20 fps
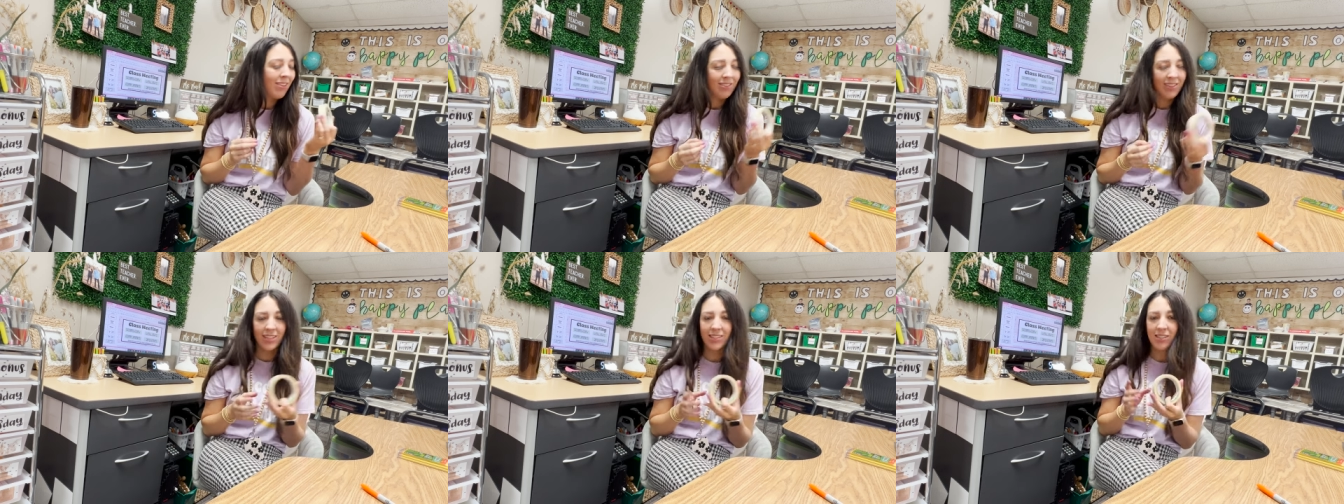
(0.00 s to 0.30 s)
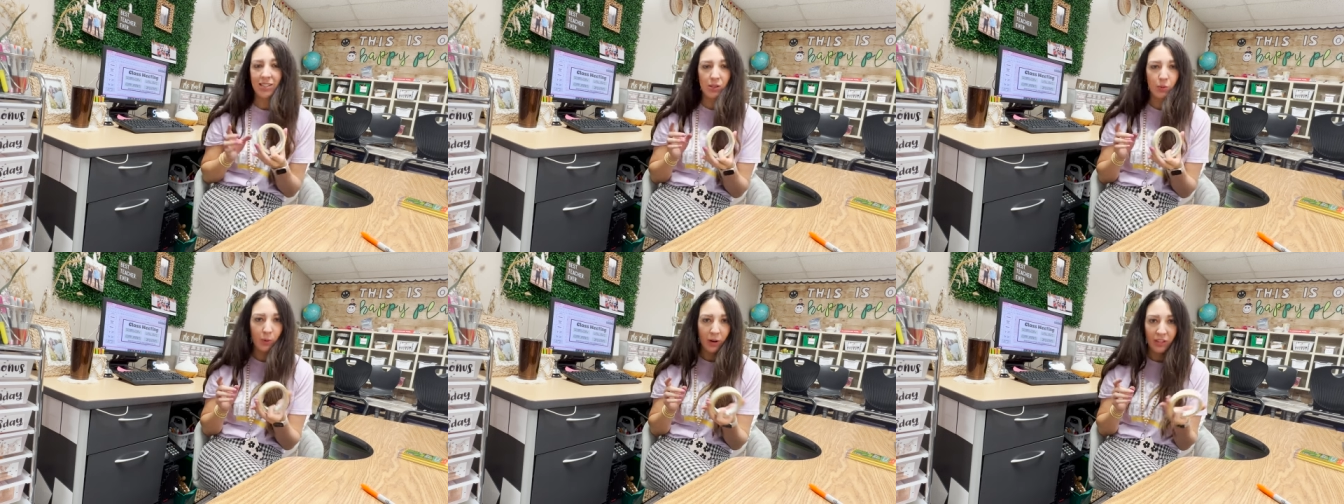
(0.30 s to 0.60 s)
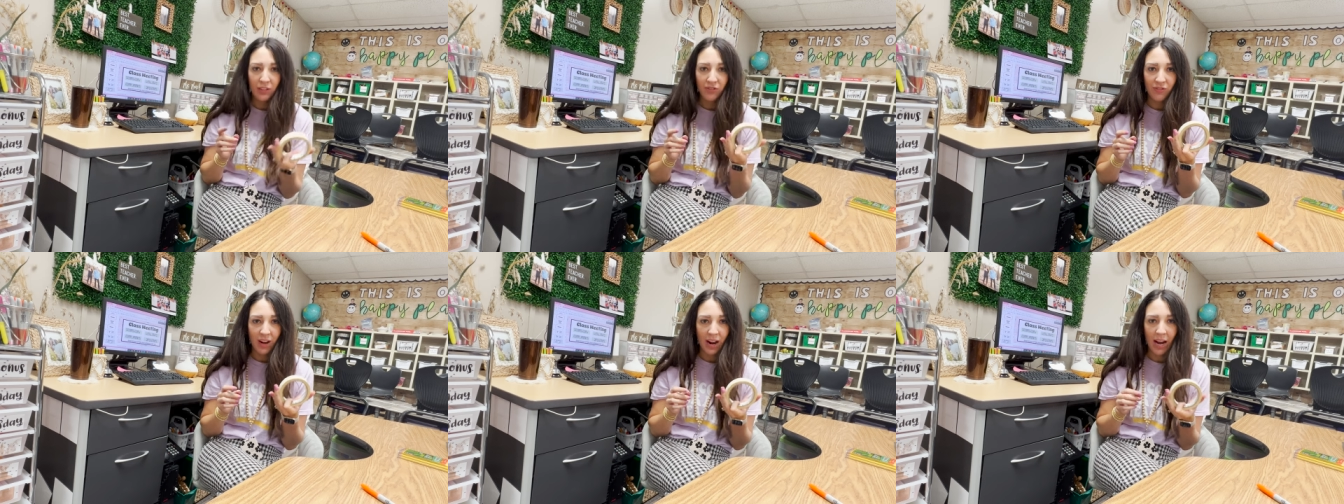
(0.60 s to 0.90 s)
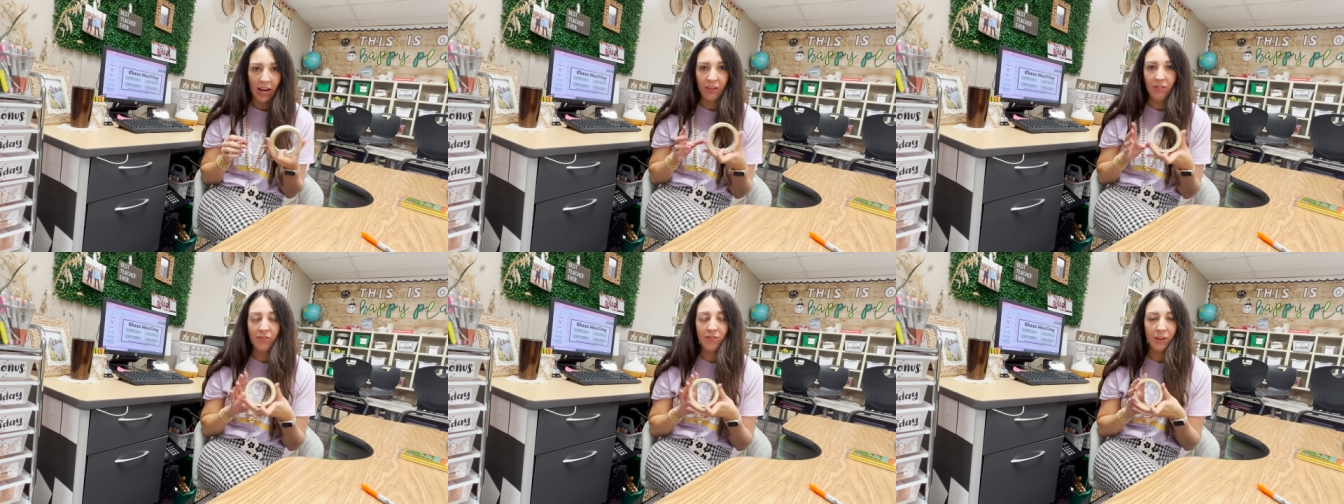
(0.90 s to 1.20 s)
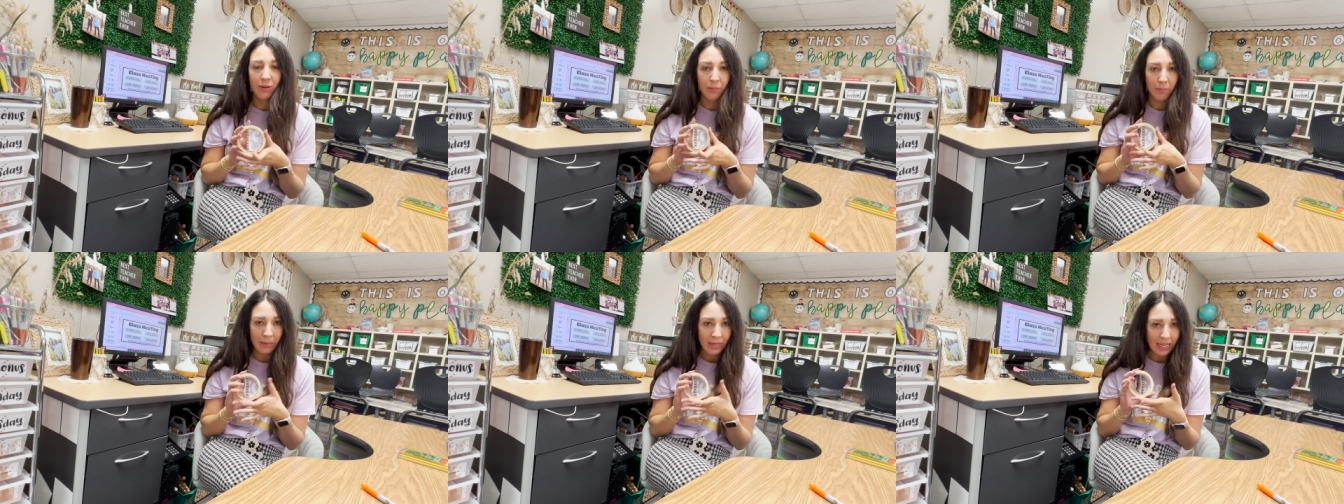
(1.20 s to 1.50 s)
this has worked fine
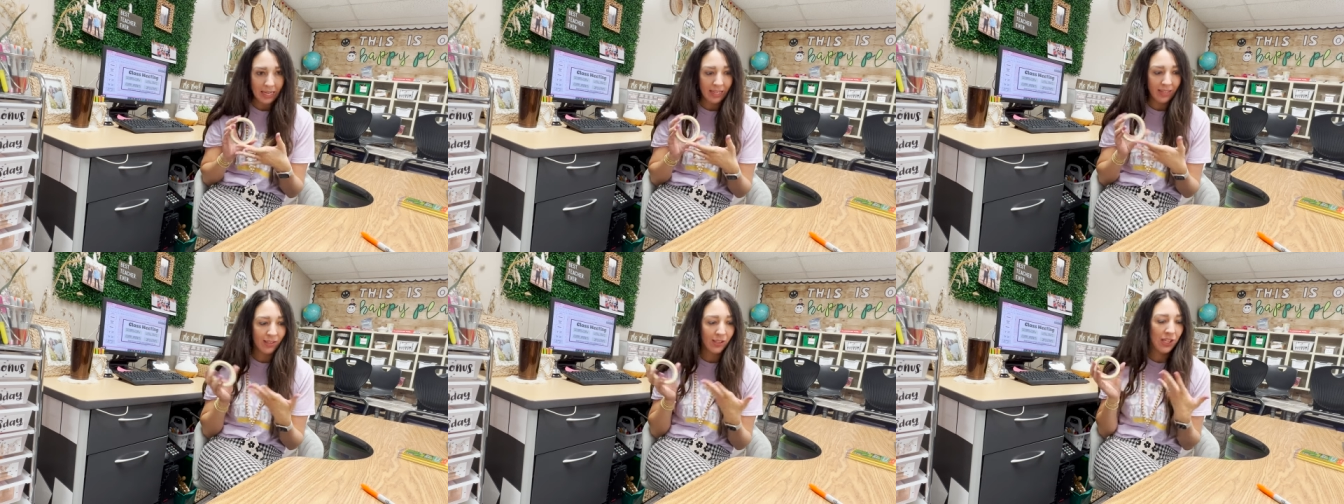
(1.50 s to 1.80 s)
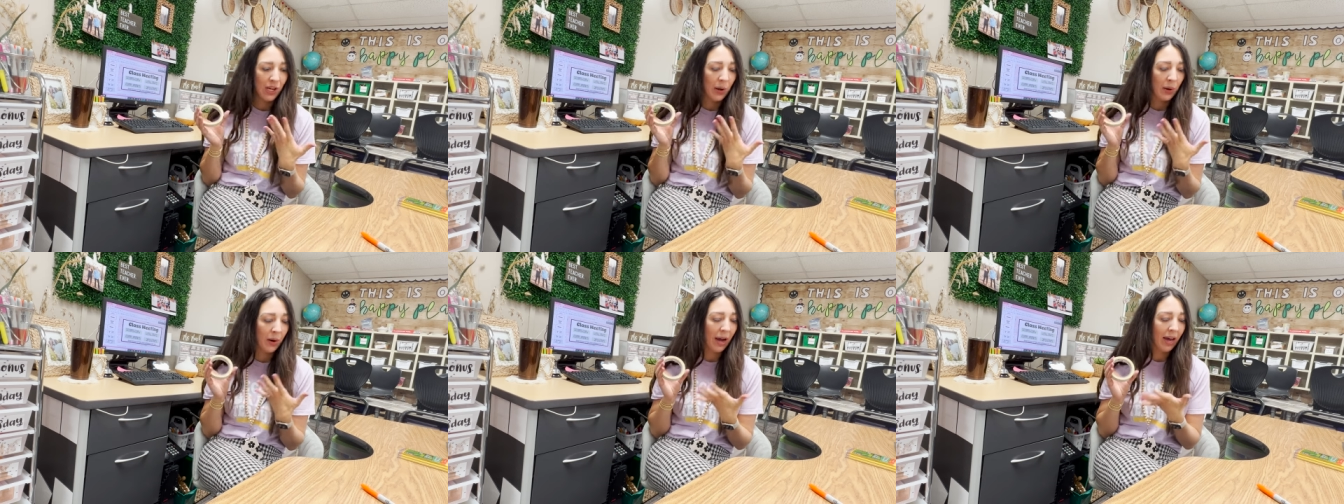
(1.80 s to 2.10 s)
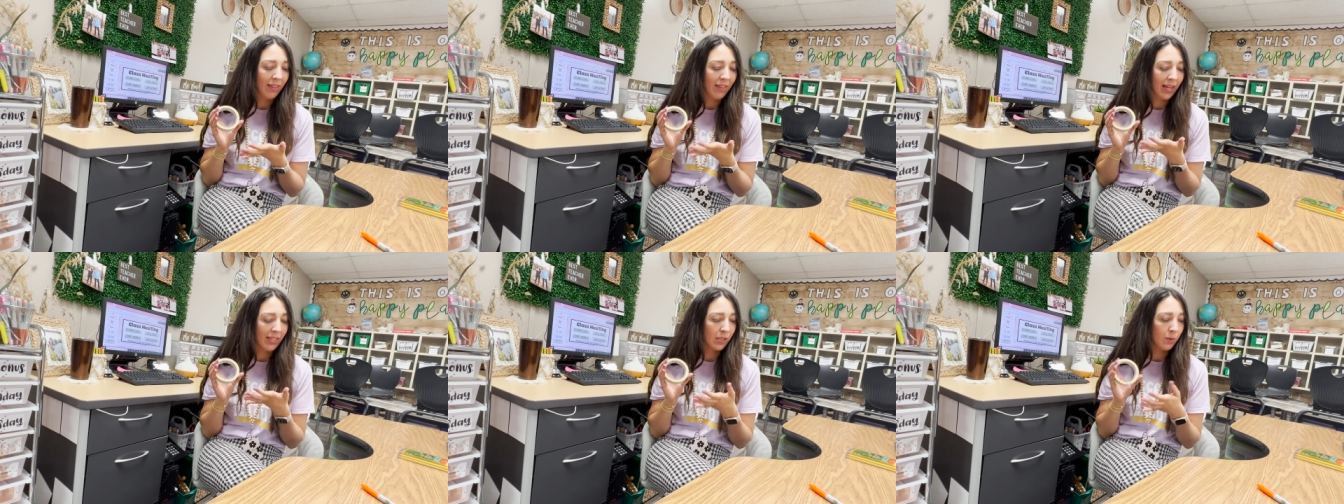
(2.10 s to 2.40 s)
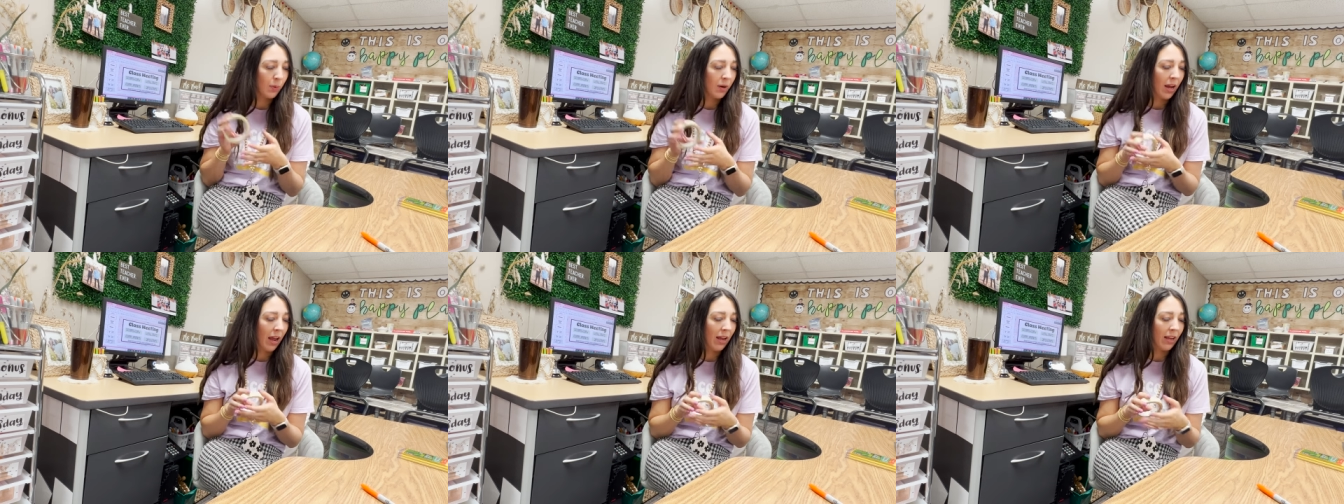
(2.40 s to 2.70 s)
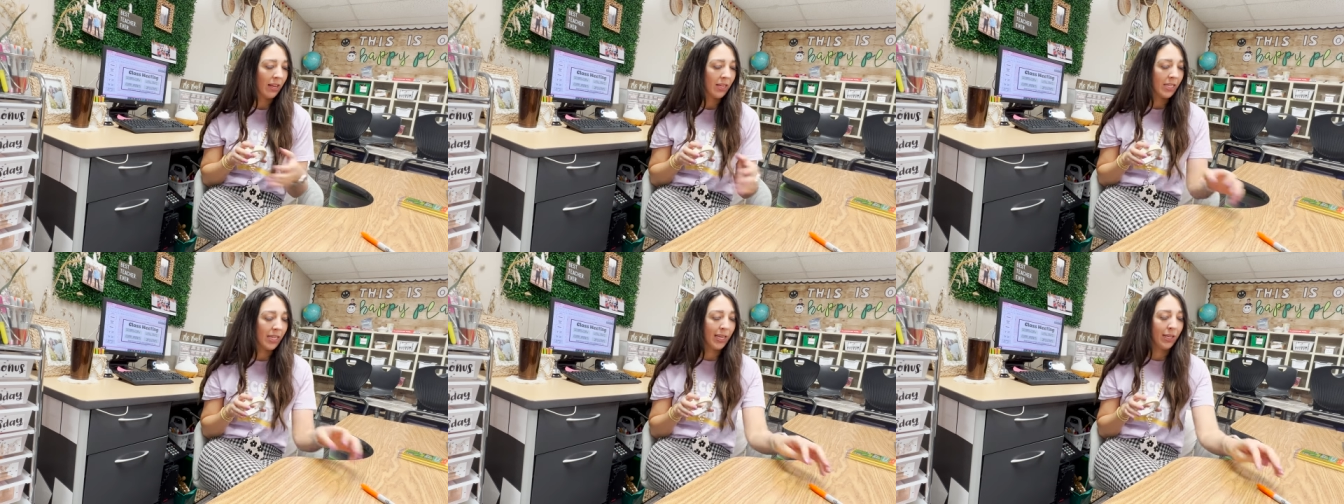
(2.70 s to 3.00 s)
for me, so that's what I
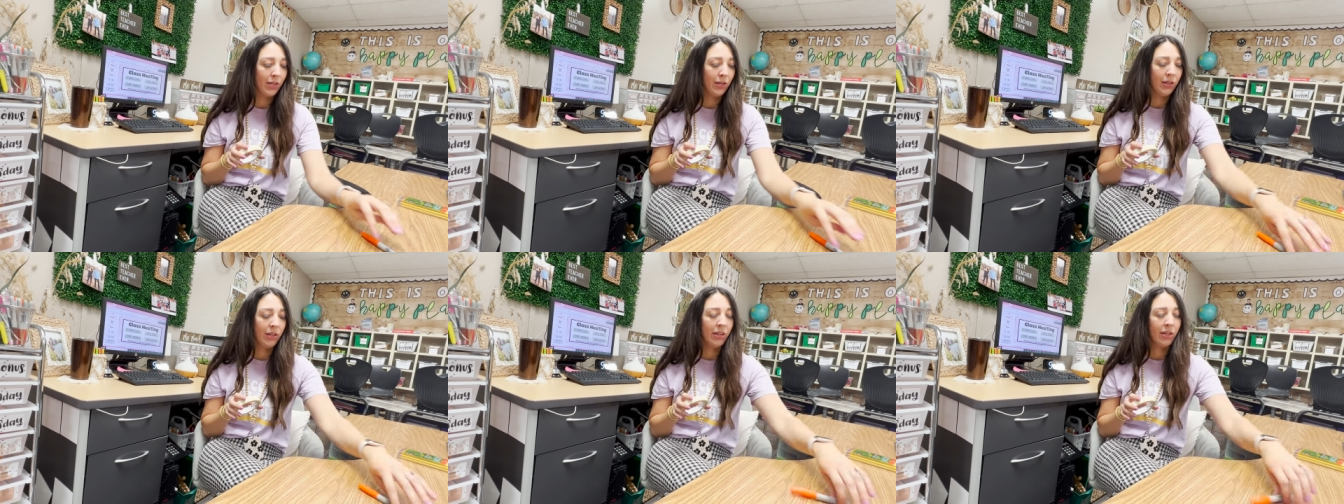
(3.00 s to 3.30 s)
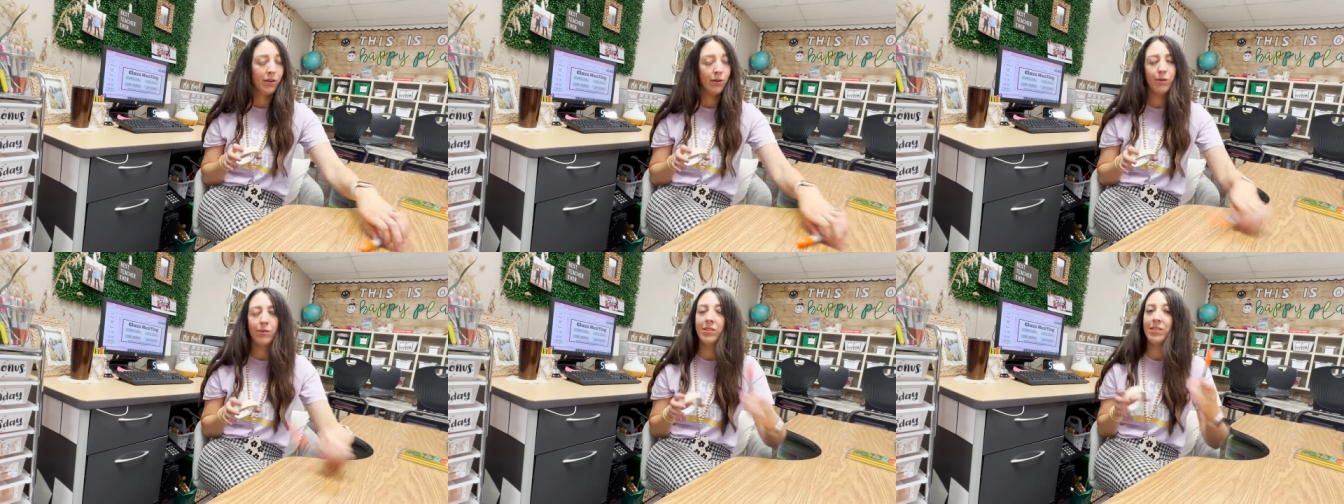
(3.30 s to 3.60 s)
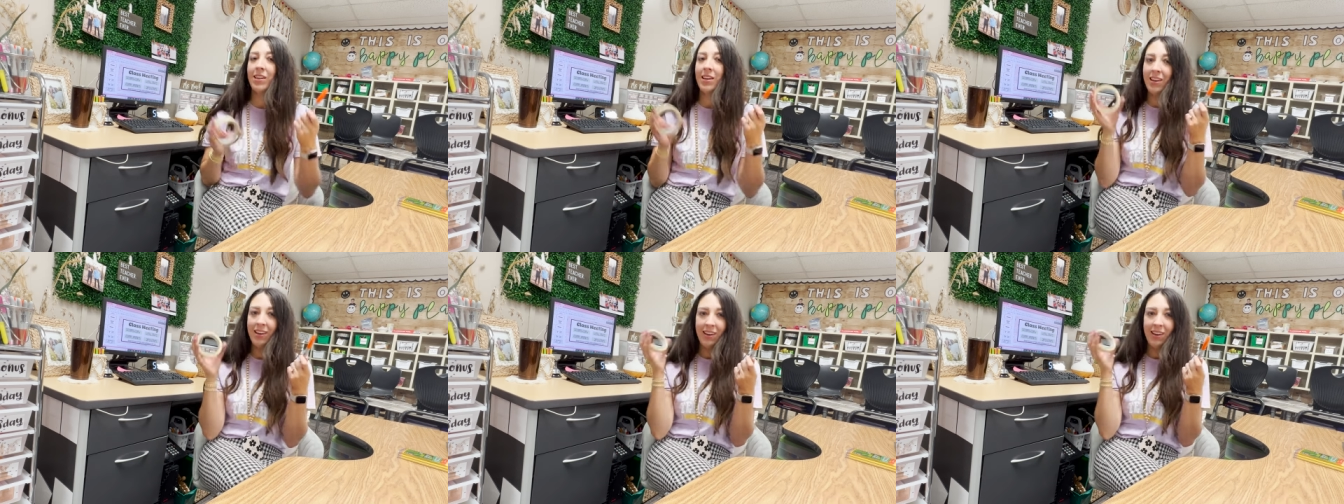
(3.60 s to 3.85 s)
continue to use.